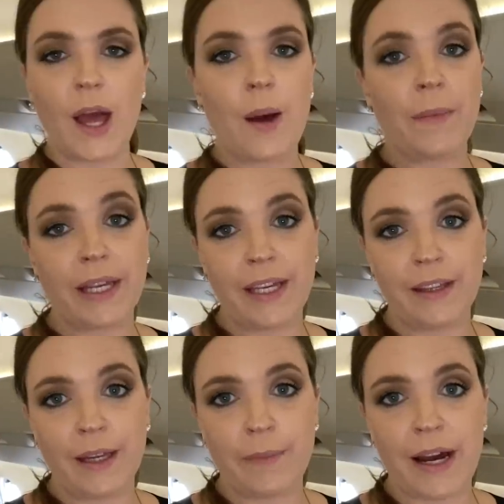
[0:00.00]
My key
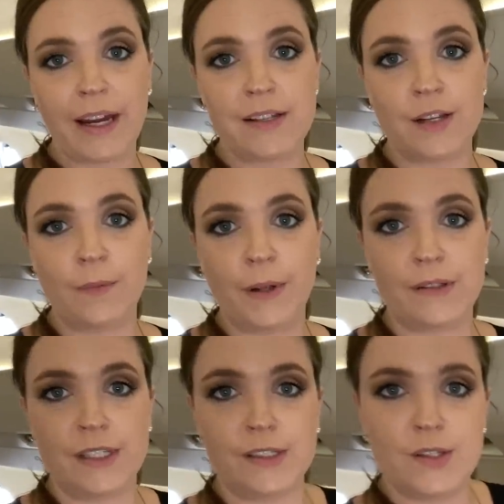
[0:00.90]
lime pie has all
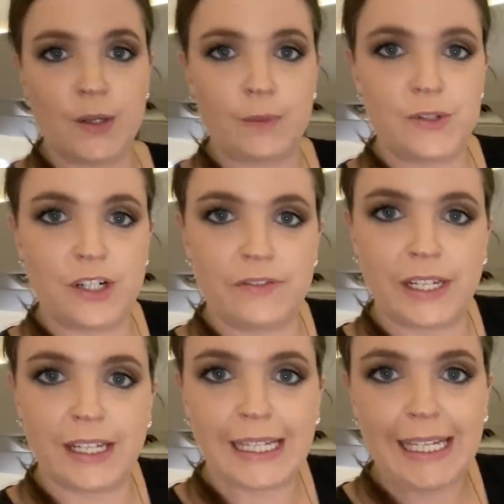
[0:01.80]
melted, so I'm
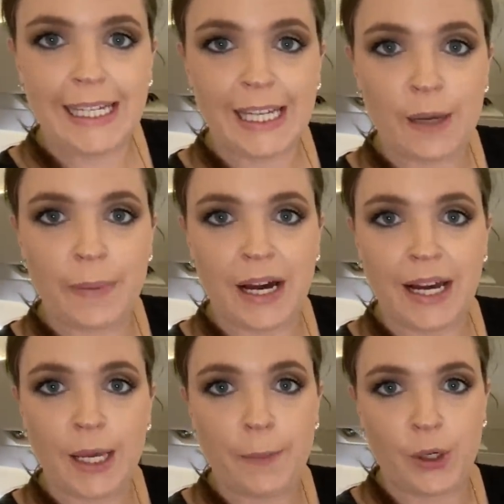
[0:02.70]
serving key lime
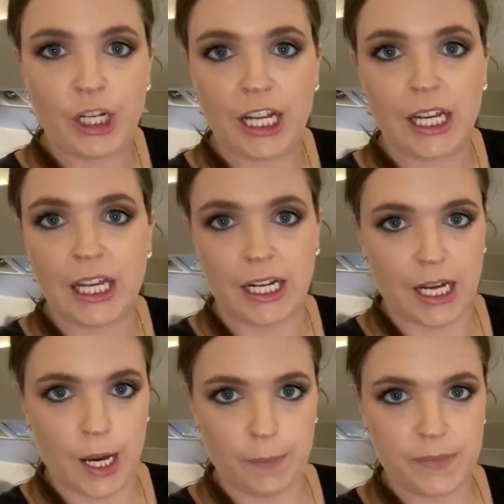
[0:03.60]
pie pudding in
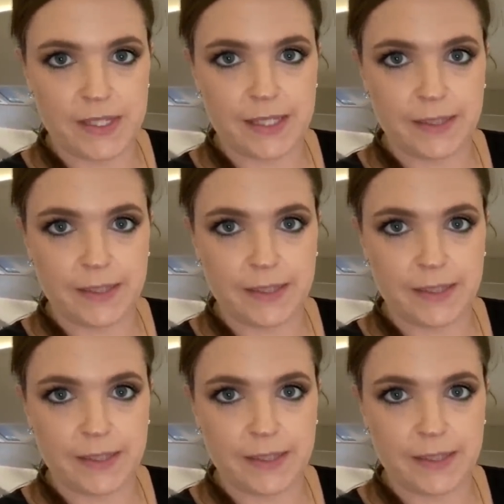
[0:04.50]
cups.